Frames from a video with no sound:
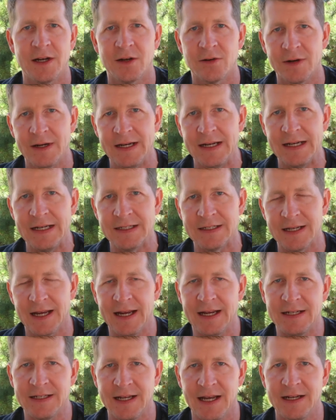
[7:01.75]
degrees,
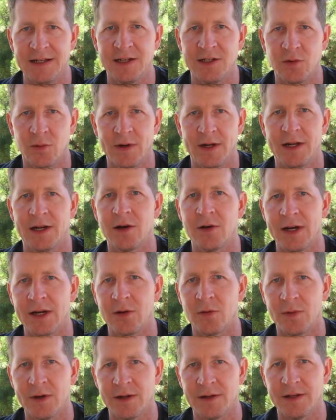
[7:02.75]
a 10 to 20 degree
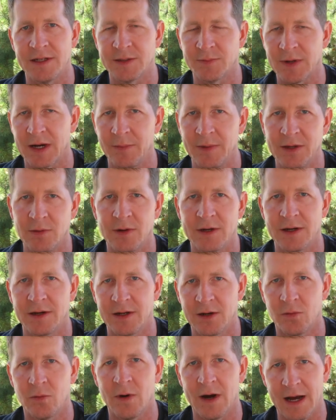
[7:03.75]
quilt is probably what I'm
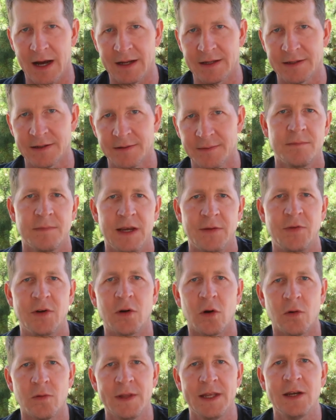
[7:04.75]
going to want. If
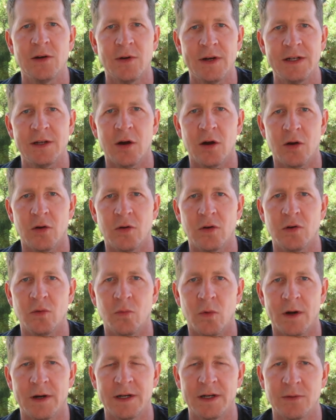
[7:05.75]
you're only going to
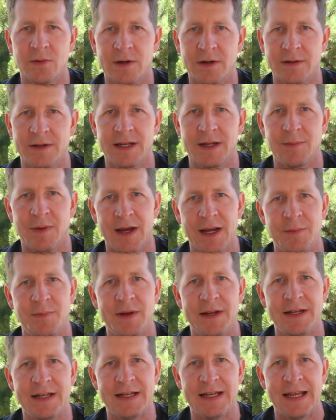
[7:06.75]
own one quilt, in my
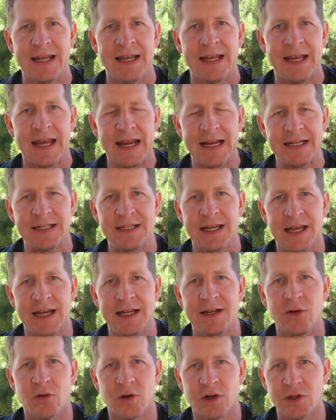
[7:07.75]
opinion, a
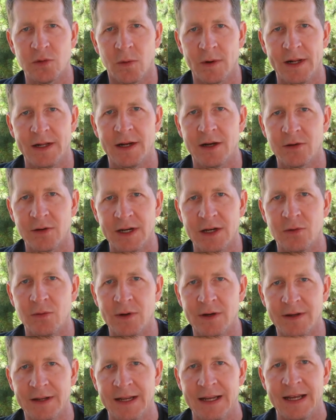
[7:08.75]
10 or 20 degree
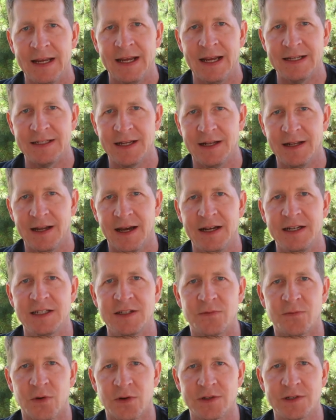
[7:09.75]
quilt is a
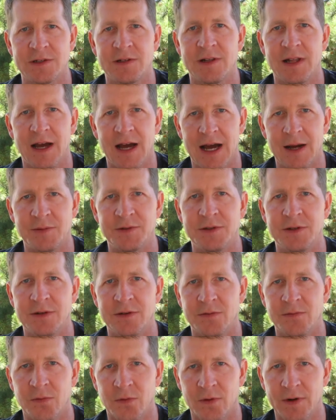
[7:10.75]
nice versatile
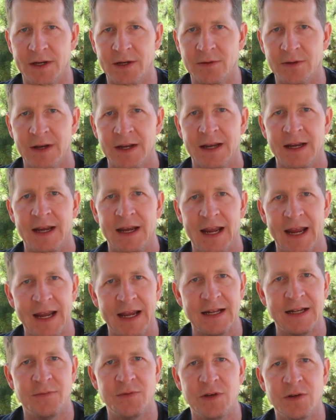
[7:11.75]
option for you.
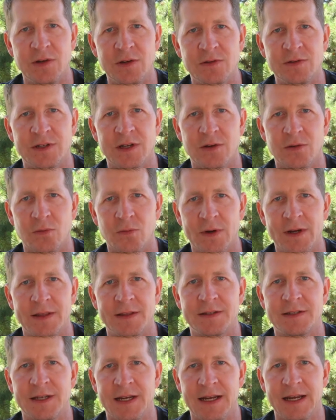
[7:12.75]
And if you use it
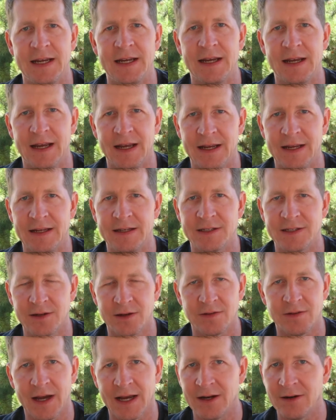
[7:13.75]
with, say, a
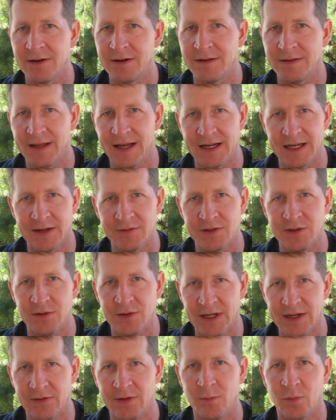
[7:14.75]
silk liner, that gives you
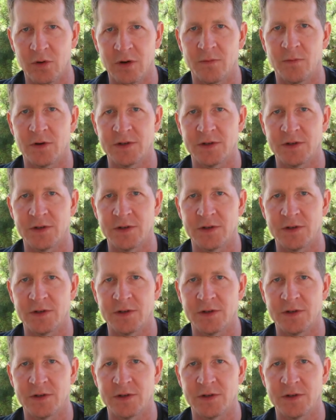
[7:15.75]
even more